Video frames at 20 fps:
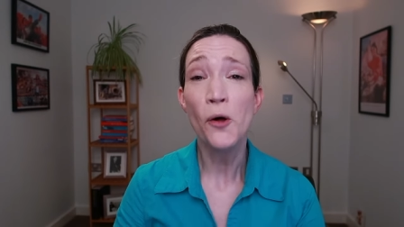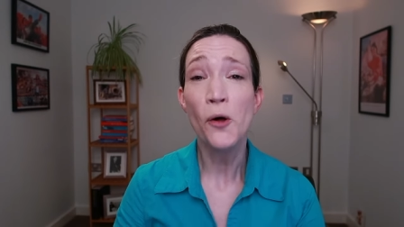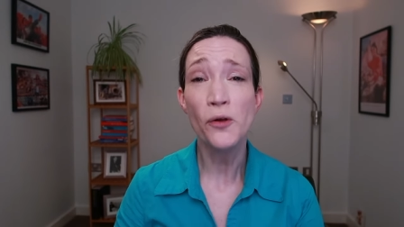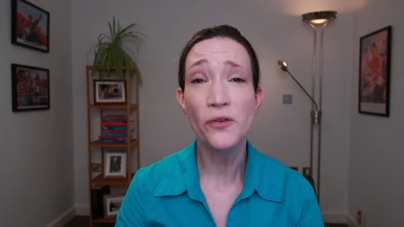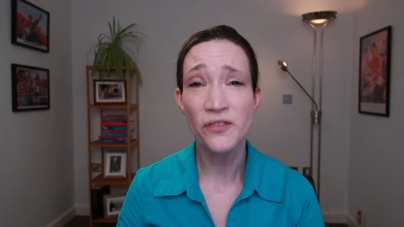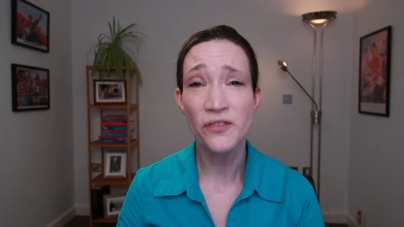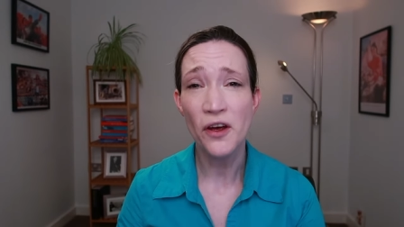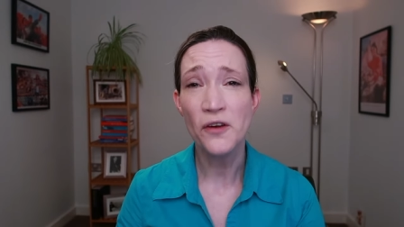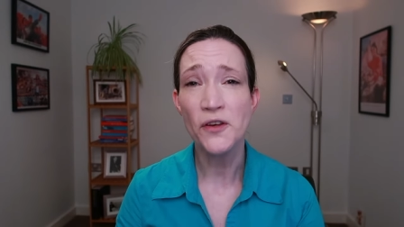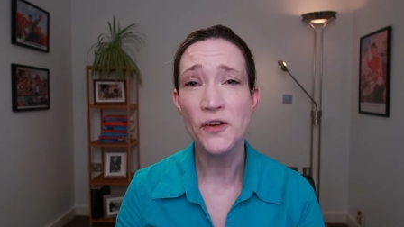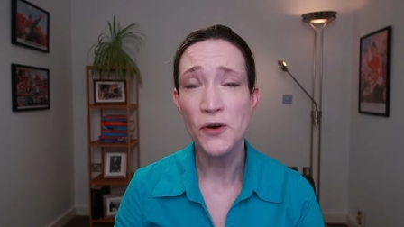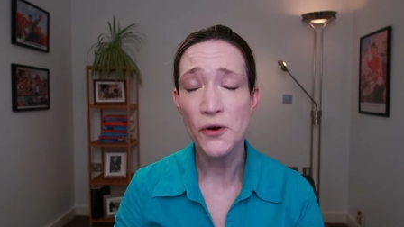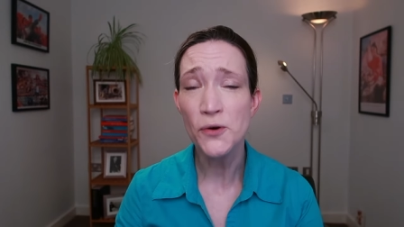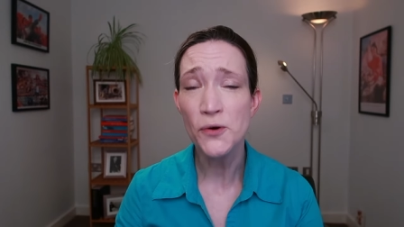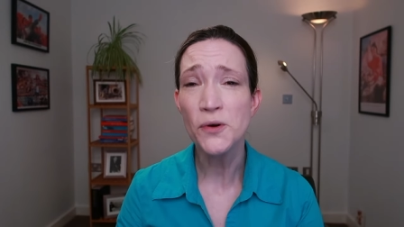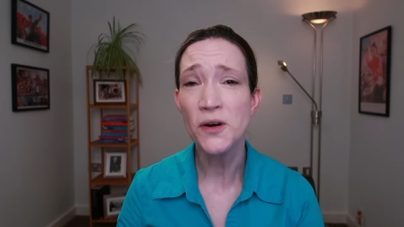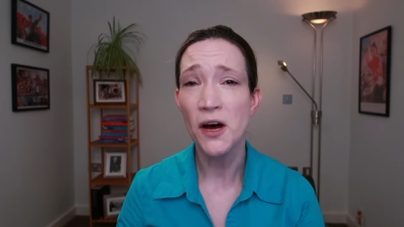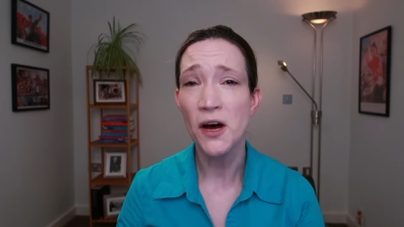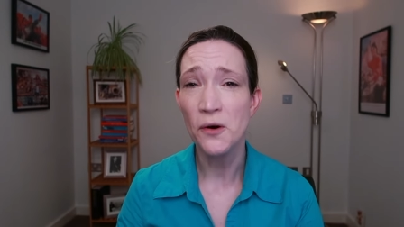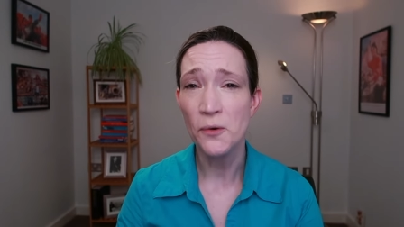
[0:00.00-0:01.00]
also, the
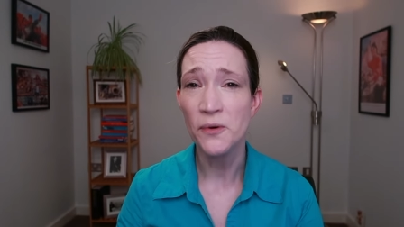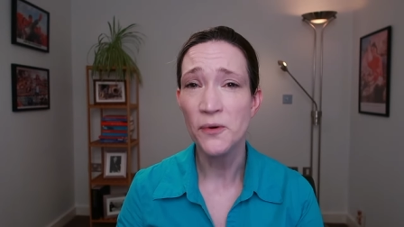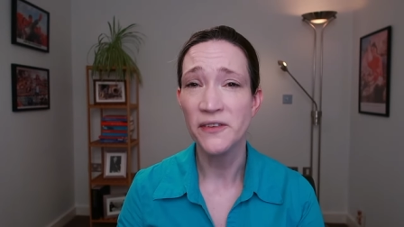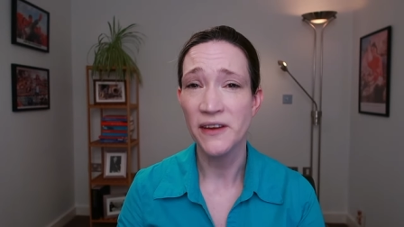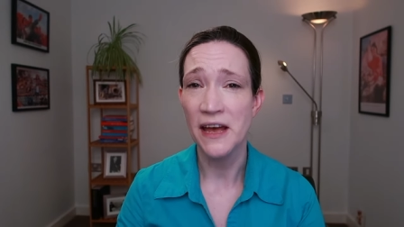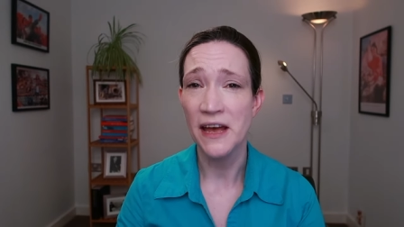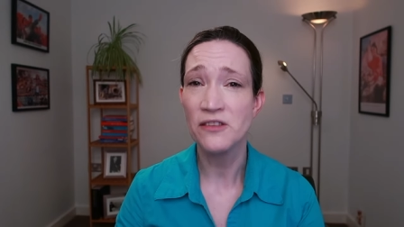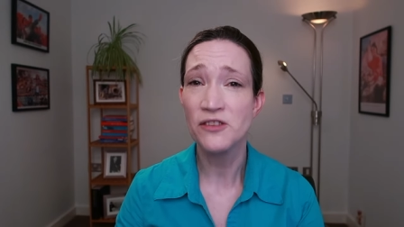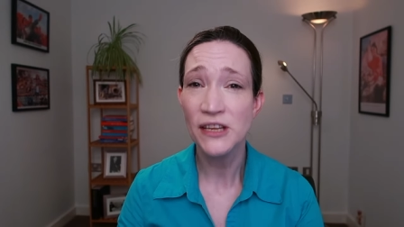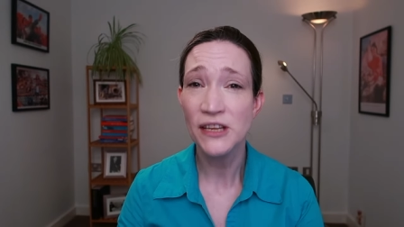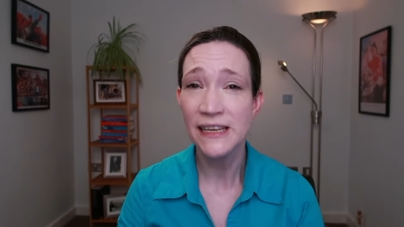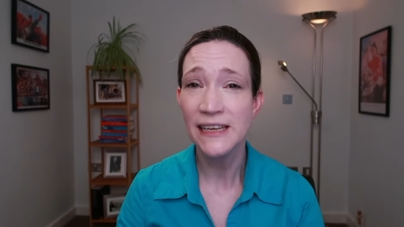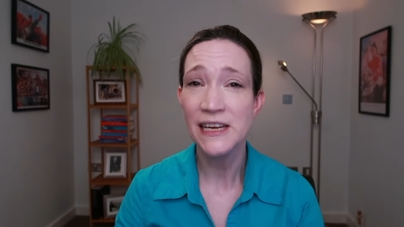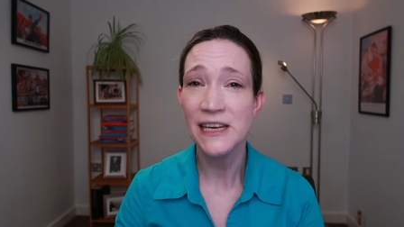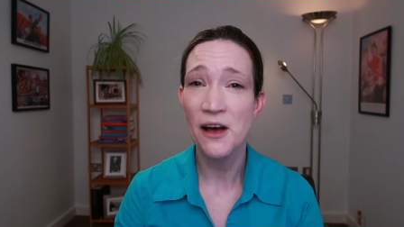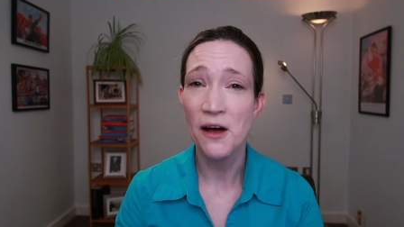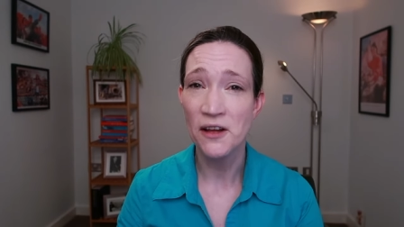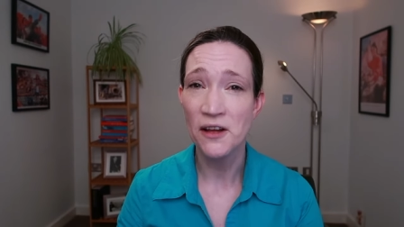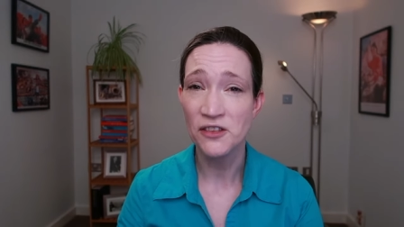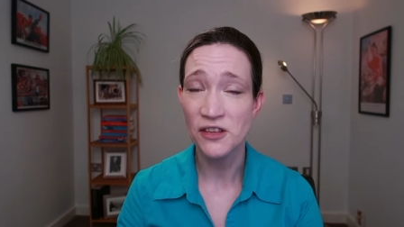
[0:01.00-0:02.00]
hukou was actually
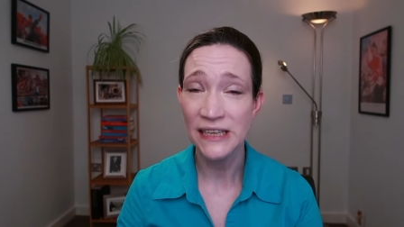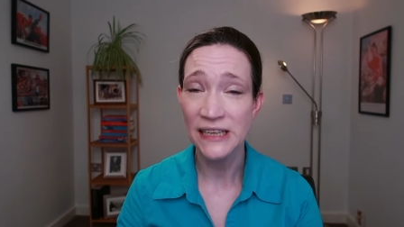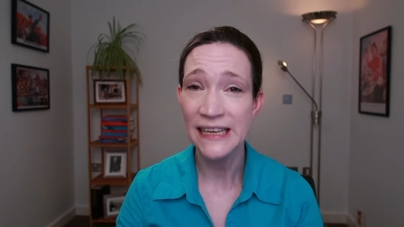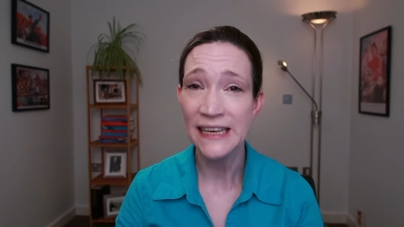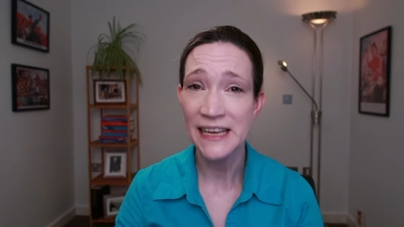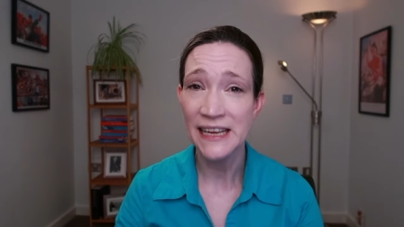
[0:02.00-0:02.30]
largely